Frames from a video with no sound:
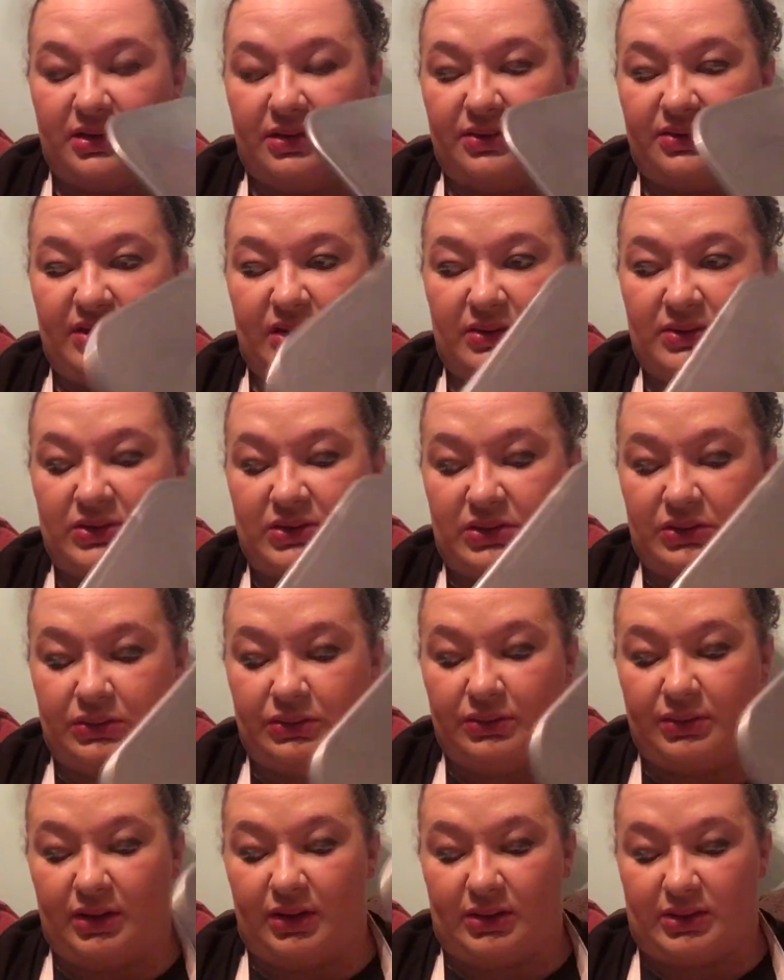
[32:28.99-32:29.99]
Those
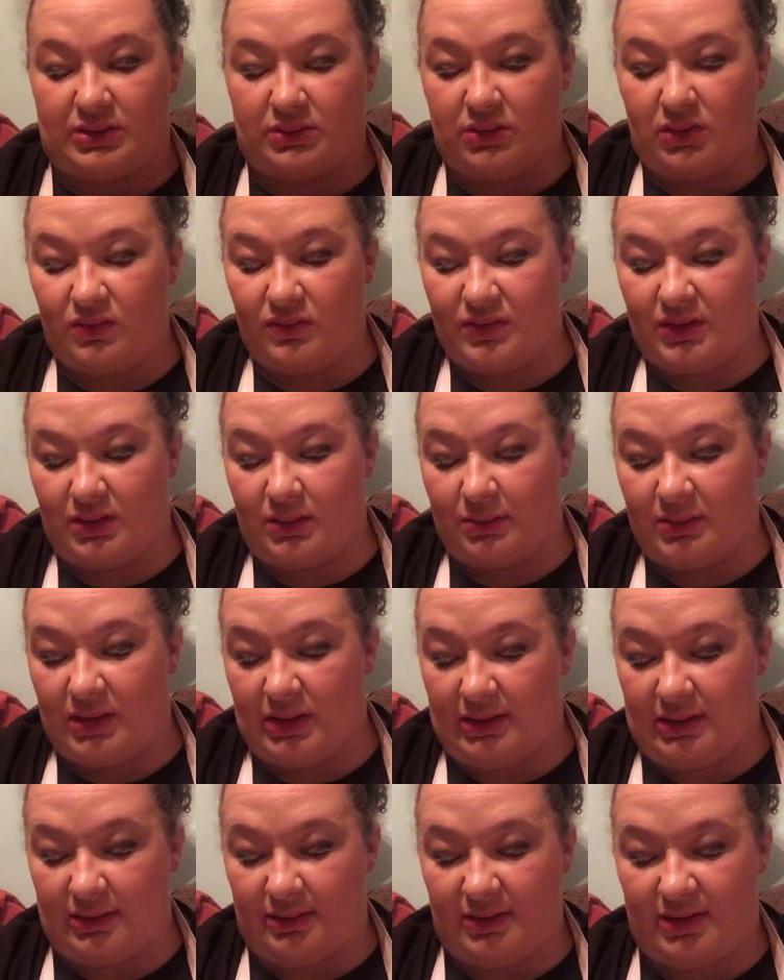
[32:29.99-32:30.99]
two are two of them,
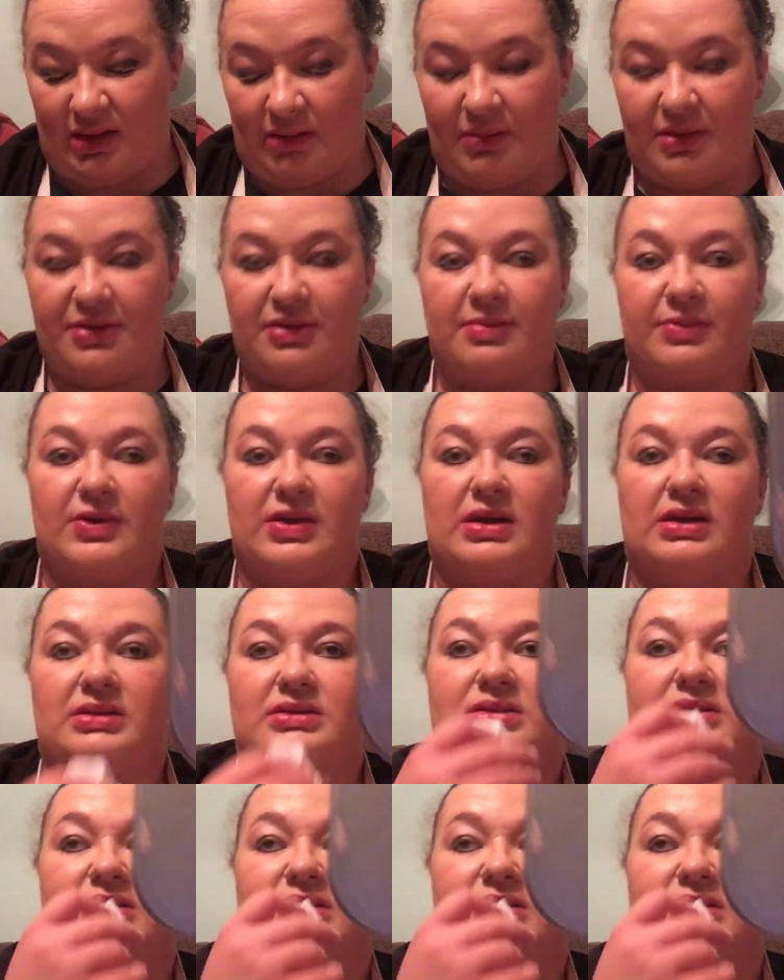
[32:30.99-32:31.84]
and there are some other brands